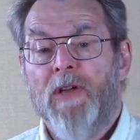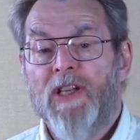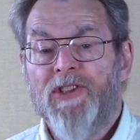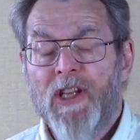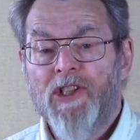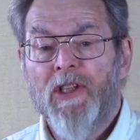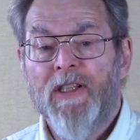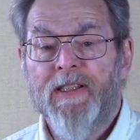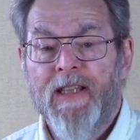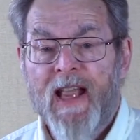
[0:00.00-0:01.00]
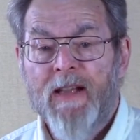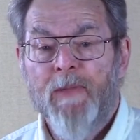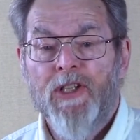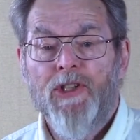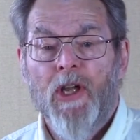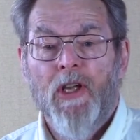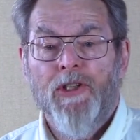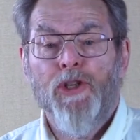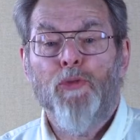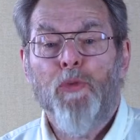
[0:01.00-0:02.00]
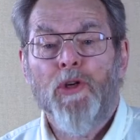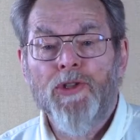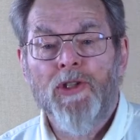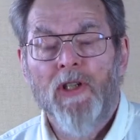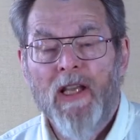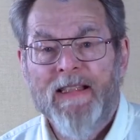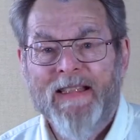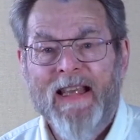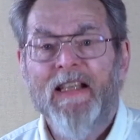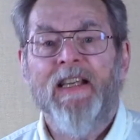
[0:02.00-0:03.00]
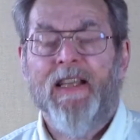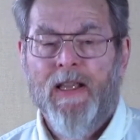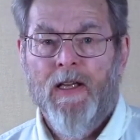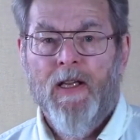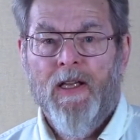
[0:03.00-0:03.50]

essentially damage to your personal identity,